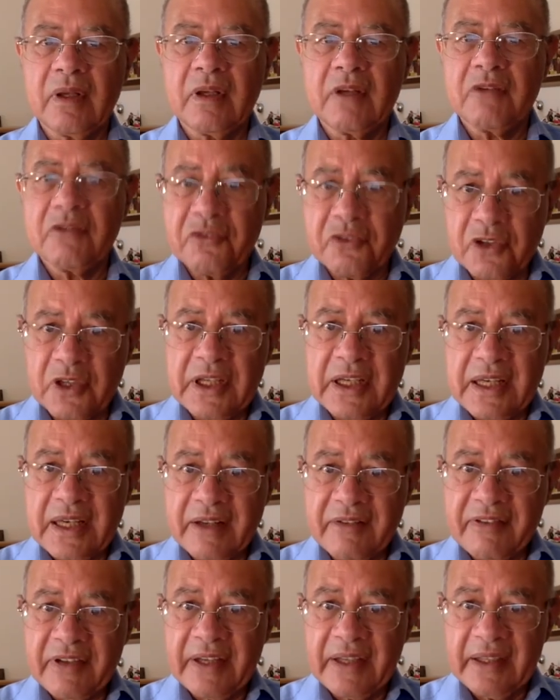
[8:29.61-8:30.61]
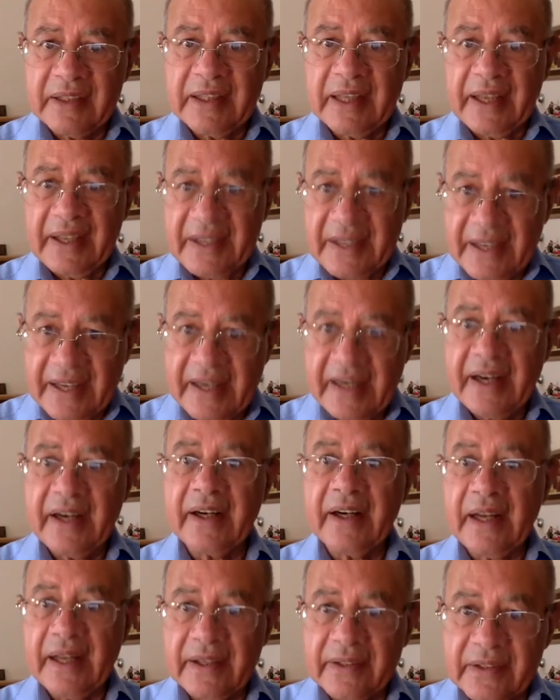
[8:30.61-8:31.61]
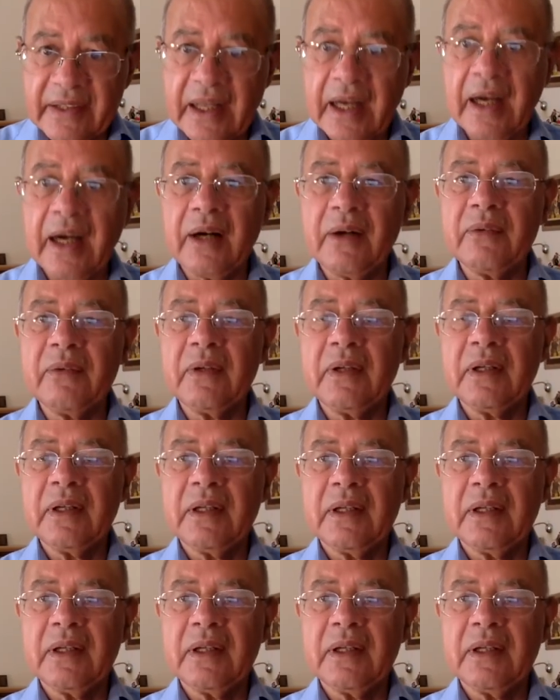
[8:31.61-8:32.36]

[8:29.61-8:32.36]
Fully living the here and now,